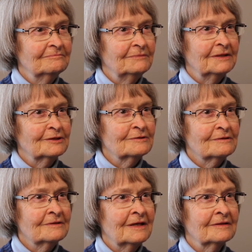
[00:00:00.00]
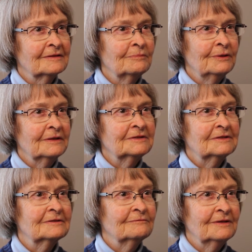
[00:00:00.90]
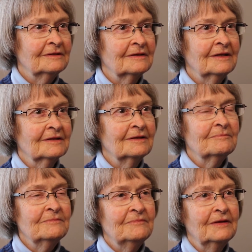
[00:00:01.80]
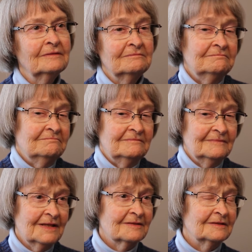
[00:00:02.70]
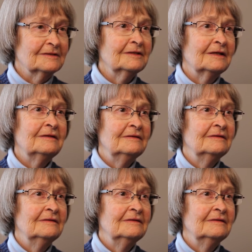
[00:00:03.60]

make sure that the bullets wouldn't get them, and nothing did.